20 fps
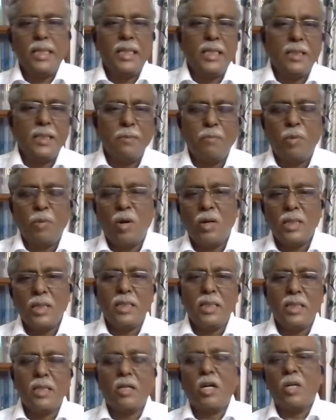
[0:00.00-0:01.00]
three
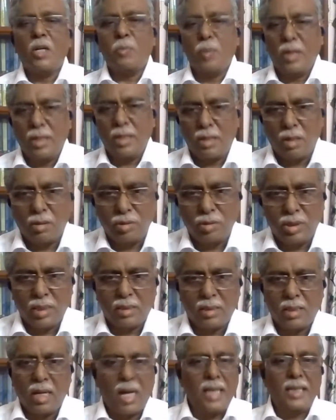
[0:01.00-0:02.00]
important corporate
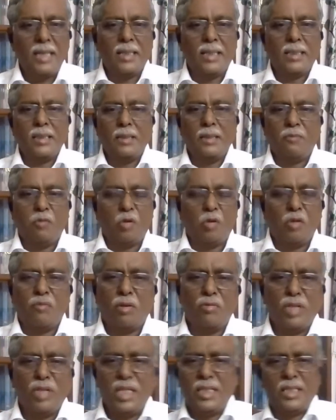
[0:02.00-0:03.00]
houses like the
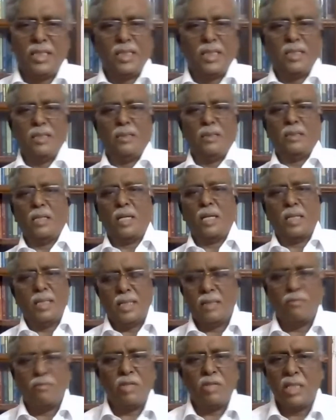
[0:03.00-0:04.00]
Ford Foundation,
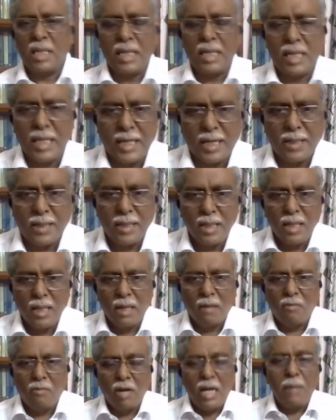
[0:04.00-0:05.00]
Target, again.
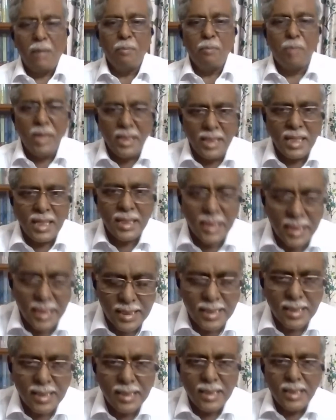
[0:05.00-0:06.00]
Why I'm bringing
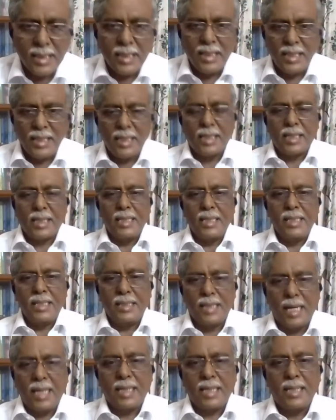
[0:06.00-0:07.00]
this here
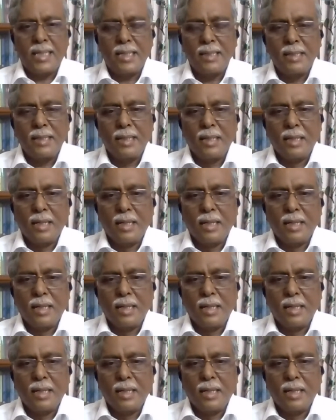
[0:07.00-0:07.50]
is that